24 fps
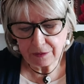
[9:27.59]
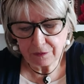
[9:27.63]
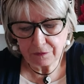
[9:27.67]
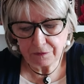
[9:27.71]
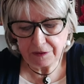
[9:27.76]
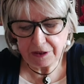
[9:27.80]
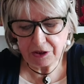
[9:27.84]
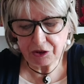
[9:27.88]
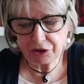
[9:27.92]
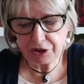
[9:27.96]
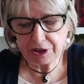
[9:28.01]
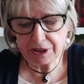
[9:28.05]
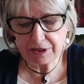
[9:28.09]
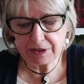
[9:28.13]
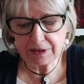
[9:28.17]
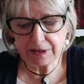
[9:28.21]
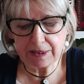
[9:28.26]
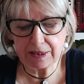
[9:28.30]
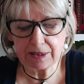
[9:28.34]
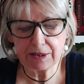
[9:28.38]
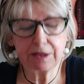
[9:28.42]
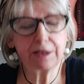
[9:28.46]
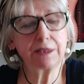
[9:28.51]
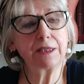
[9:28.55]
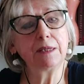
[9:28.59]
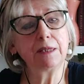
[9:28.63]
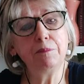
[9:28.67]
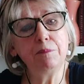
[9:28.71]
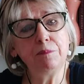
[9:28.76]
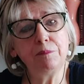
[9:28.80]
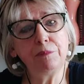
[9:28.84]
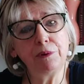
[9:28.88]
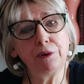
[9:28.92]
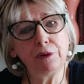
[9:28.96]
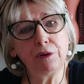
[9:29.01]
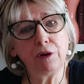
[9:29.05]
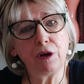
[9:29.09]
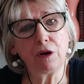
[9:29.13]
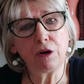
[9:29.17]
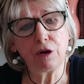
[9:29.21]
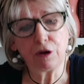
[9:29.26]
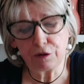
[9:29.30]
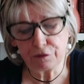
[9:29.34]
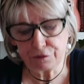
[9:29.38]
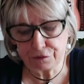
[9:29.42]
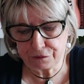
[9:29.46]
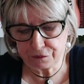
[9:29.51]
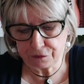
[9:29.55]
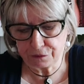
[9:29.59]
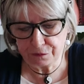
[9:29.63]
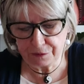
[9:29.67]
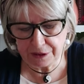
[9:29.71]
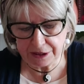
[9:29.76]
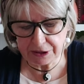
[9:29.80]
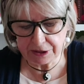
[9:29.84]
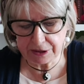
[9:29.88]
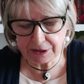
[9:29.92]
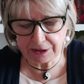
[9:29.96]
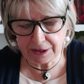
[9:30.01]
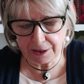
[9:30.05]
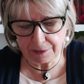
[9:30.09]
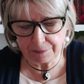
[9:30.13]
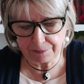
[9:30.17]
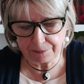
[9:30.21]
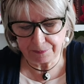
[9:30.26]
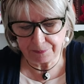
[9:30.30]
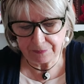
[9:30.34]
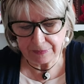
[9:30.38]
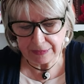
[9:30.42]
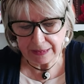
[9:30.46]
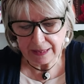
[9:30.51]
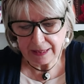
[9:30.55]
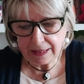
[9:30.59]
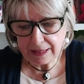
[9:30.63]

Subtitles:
which is a symbol of wisdom,